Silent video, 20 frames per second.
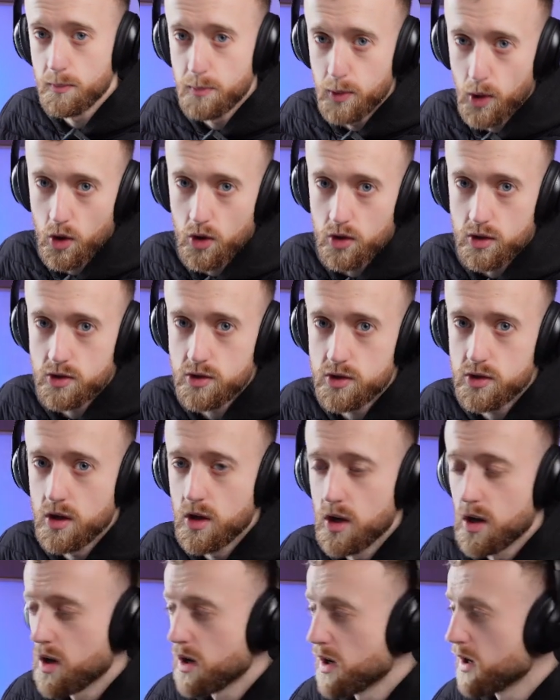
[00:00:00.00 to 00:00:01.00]
blogs,
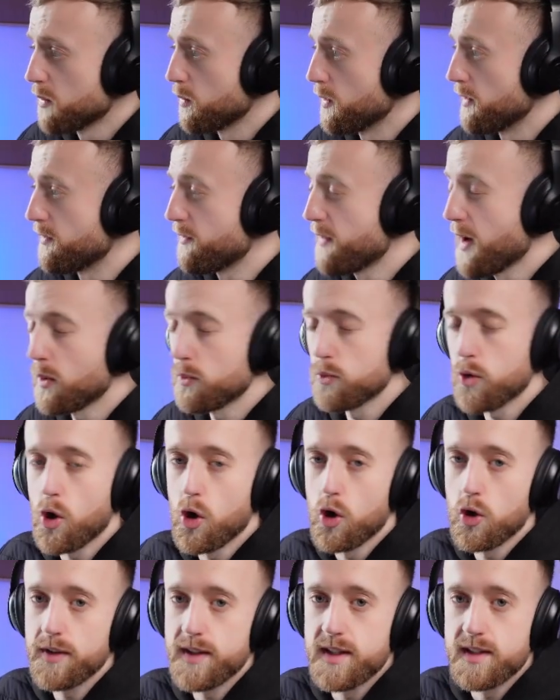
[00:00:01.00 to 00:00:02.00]
we've found
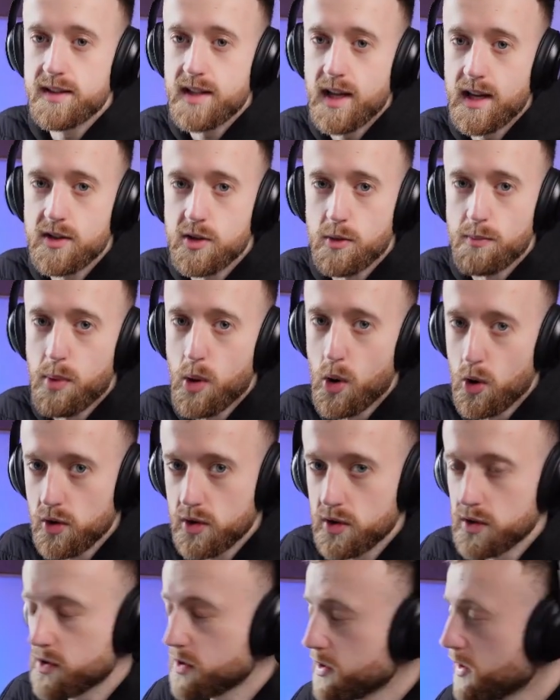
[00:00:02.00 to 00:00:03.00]
all these data
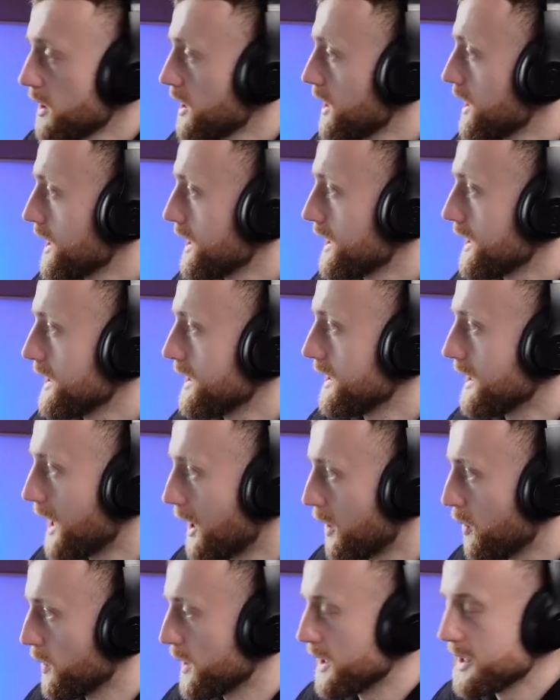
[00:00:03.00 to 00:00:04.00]
points.
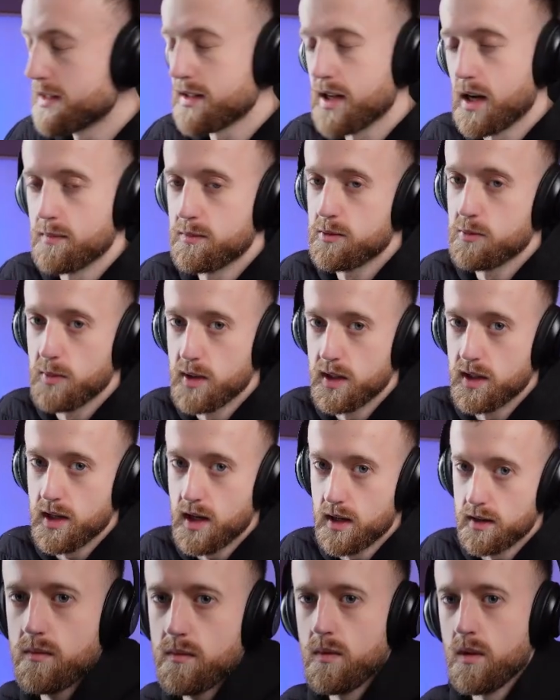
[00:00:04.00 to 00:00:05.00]
Now it's time to make the
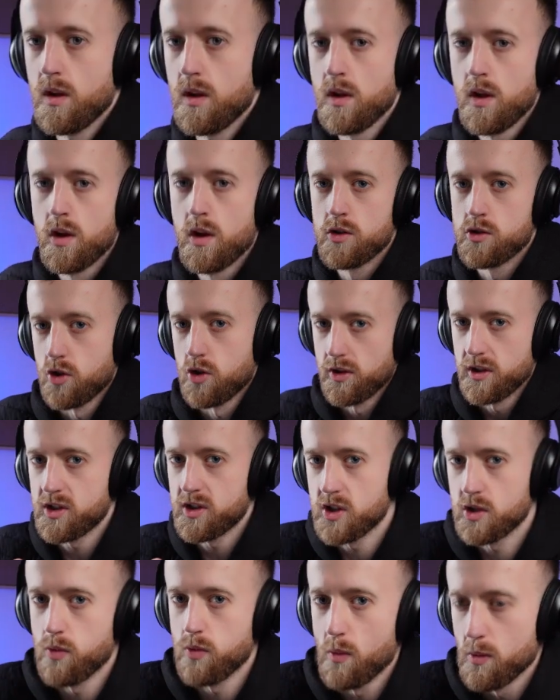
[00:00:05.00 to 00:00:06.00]
ad. So
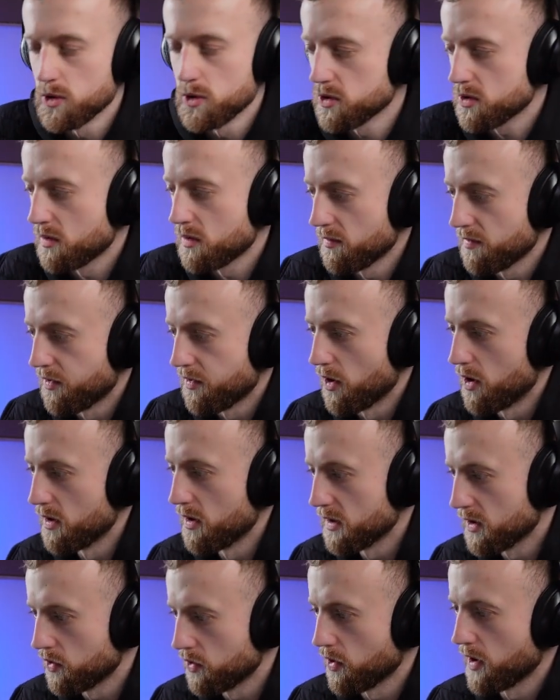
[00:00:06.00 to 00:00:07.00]
this is what we're looking for
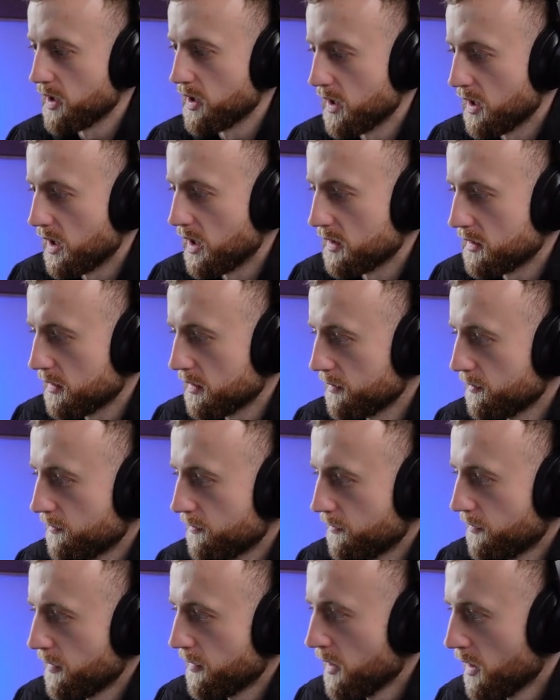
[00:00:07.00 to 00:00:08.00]
in creating an ad.
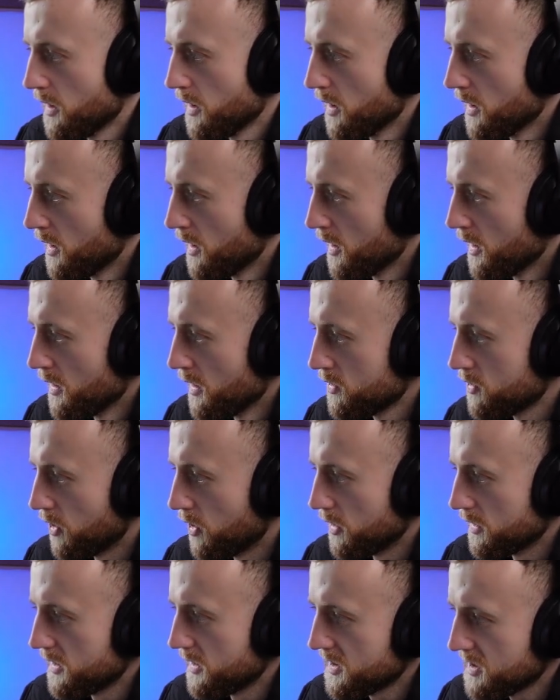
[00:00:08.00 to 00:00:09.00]

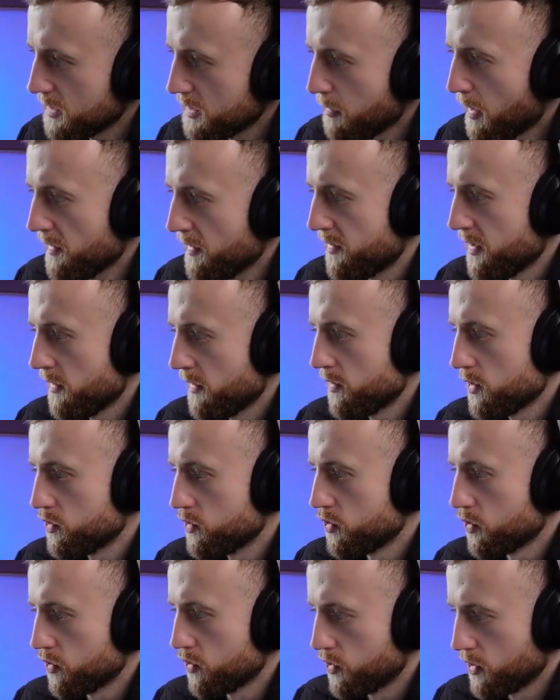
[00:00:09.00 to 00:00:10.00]
So this is my favorite
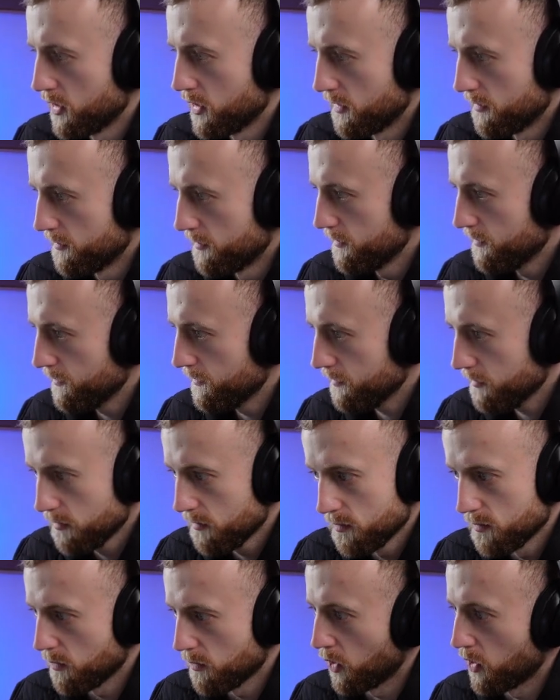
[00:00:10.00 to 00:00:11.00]
structure.
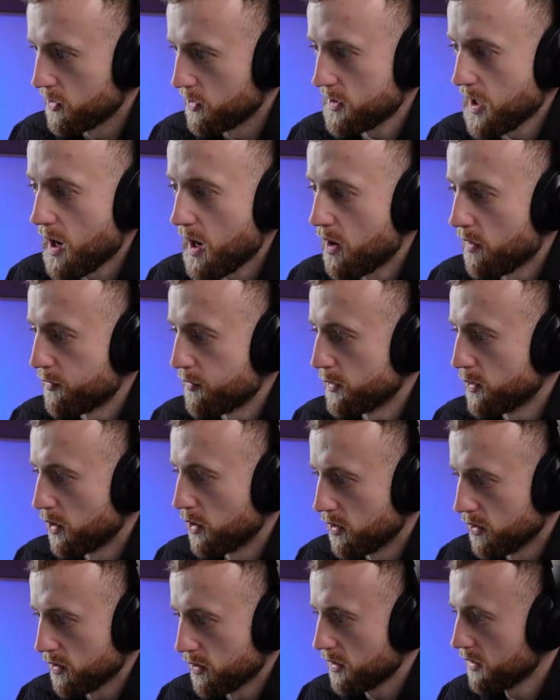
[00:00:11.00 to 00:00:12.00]
I'm going to start off with the
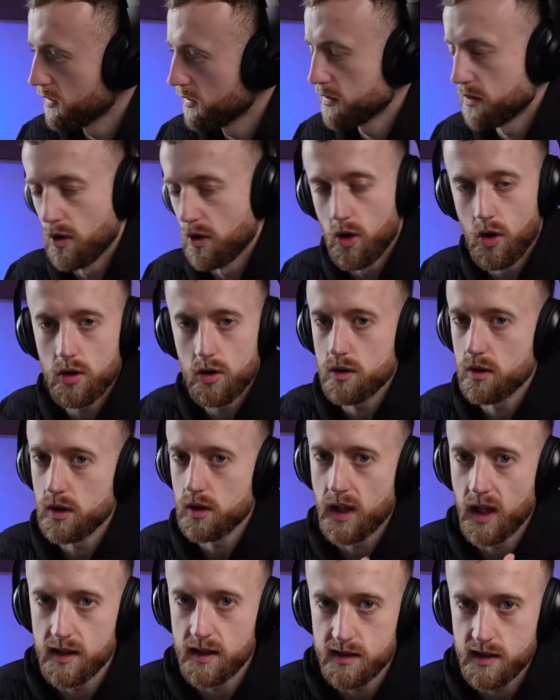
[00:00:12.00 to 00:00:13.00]
hook. The hook
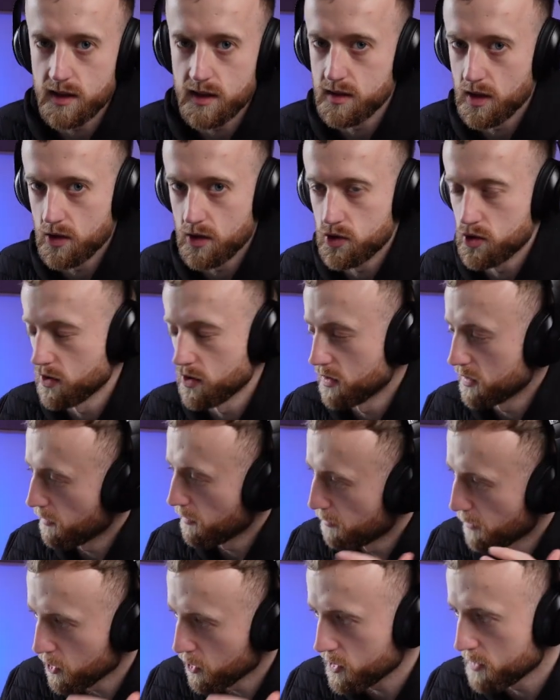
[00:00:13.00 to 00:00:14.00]
gains the attention,
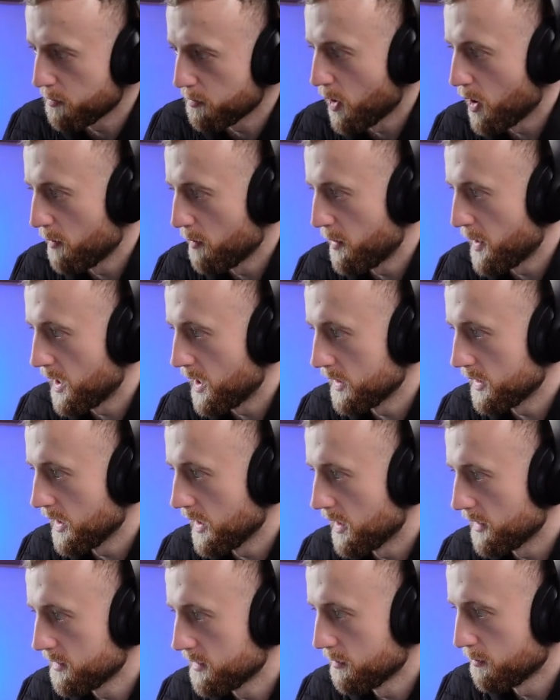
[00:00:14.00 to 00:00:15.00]
most important part of the
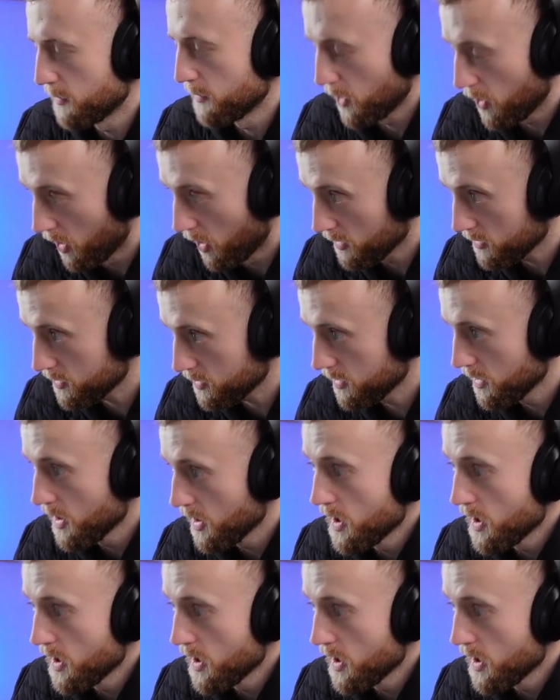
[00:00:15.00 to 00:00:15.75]
ad, because